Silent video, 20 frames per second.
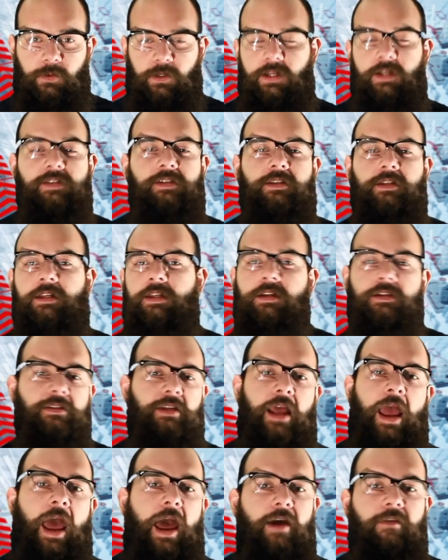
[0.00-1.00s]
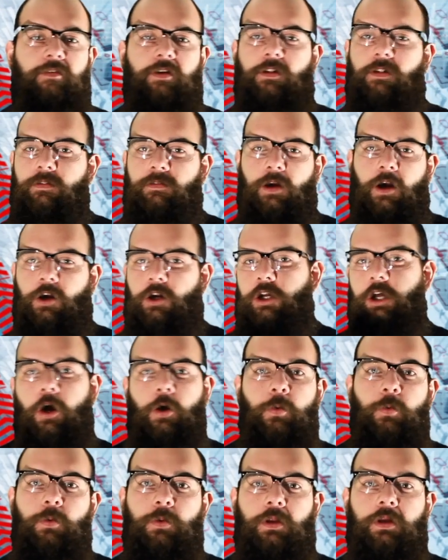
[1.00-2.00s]
He doesn't have a
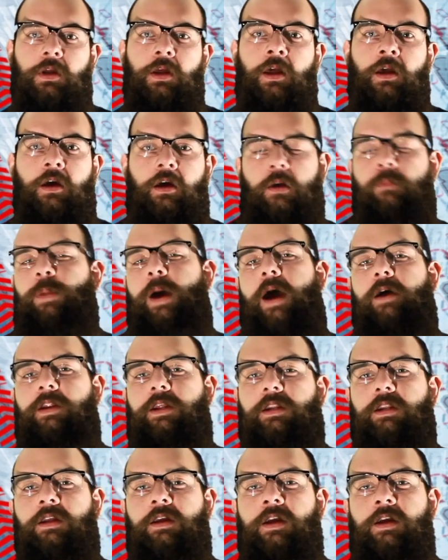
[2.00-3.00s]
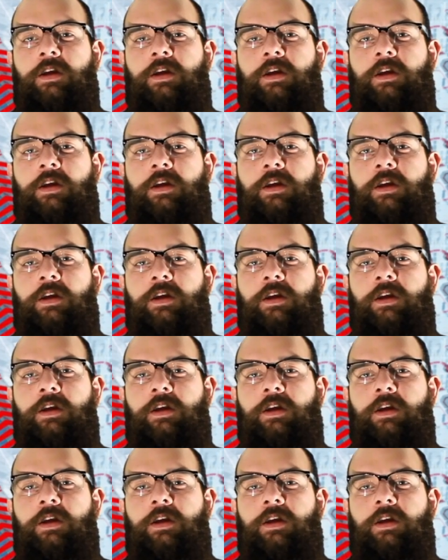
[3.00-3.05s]
code about it.